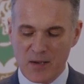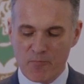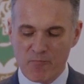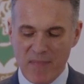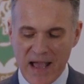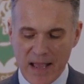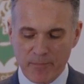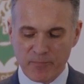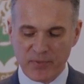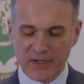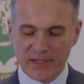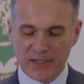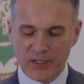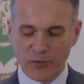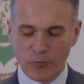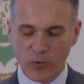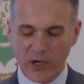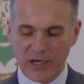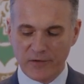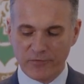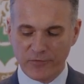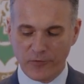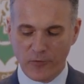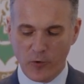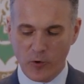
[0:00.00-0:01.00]
mapping the
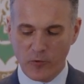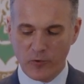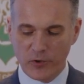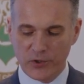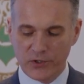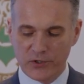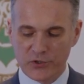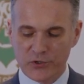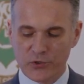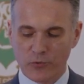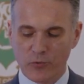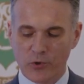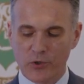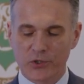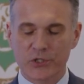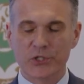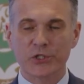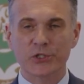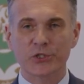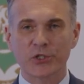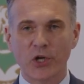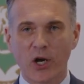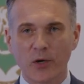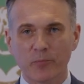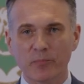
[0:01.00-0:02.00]
way forward towards
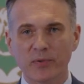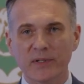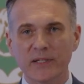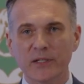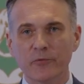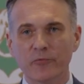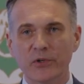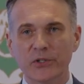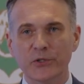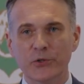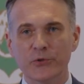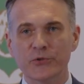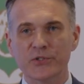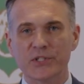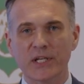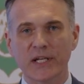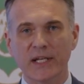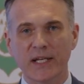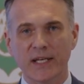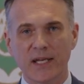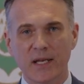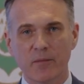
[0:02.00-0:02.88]
sharply reducing